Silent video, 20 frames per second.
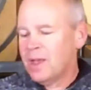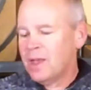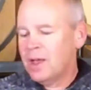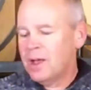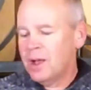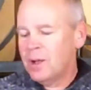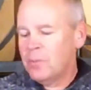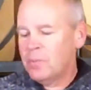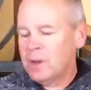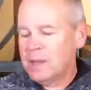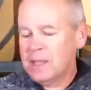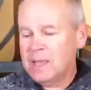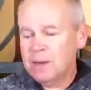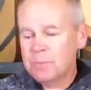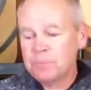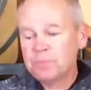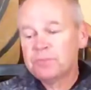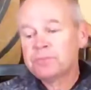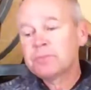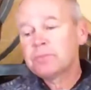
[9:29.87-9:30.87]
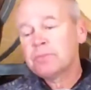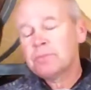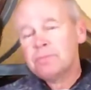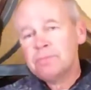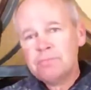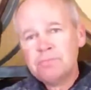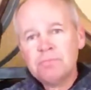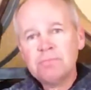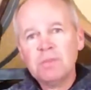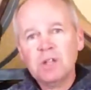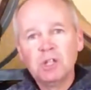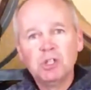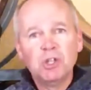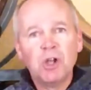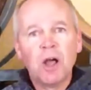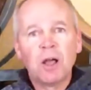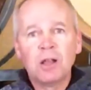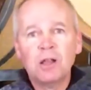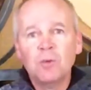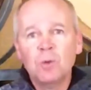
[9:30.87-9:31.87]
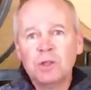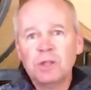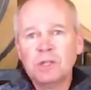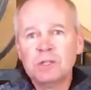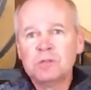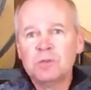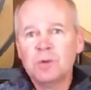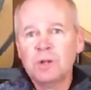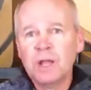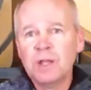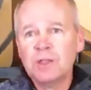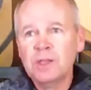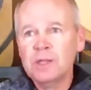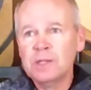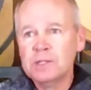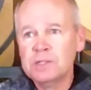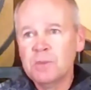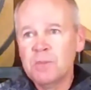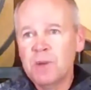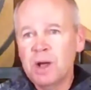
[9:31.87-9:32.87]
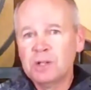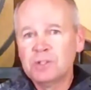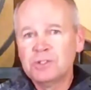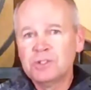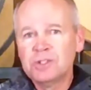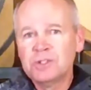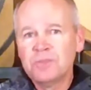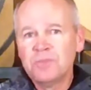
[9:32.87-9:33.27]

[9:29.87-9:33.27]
But again, chocolate with this one I think is a must.